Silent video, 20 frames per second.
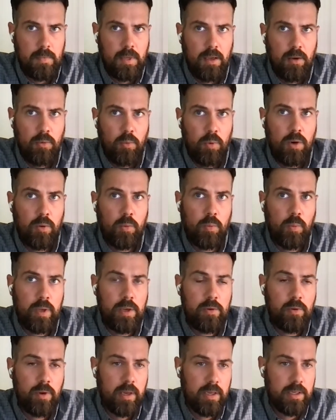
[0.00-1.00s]
What we
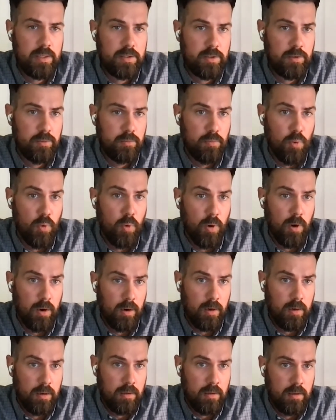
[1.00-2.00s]
run into
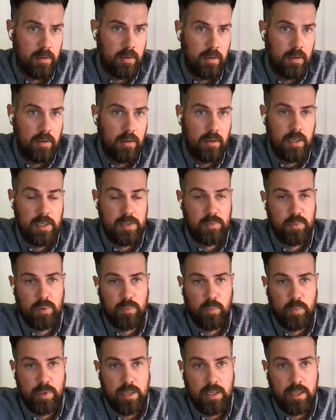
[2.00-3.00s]
more is when
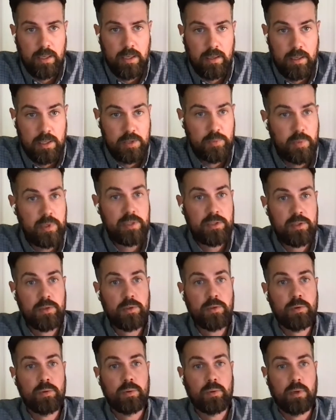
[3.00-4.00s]
because we
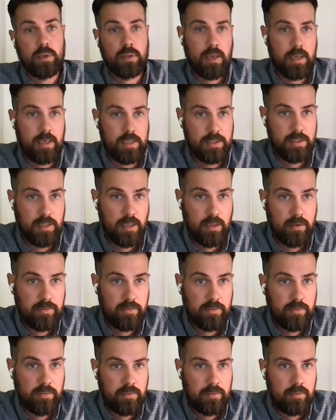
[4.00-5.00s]
do a lot of stuff.
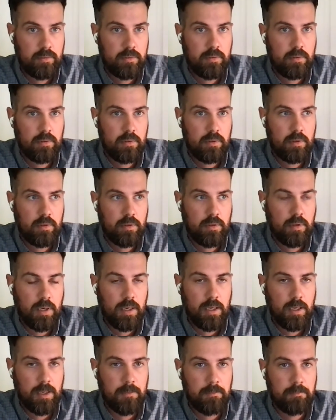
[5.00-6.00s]

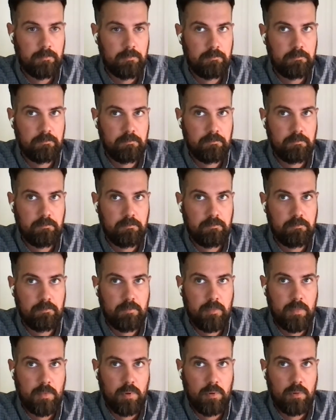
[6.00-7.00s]

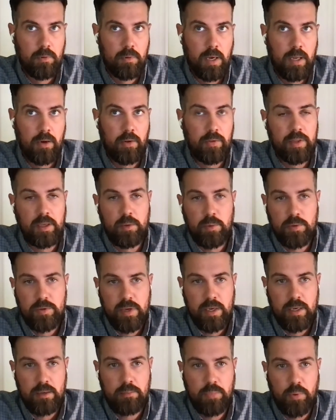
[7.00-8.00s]
I don't think we're trying
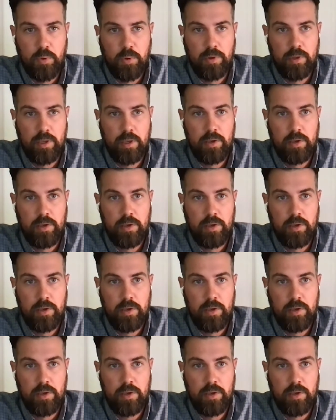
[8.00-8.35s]
to boil the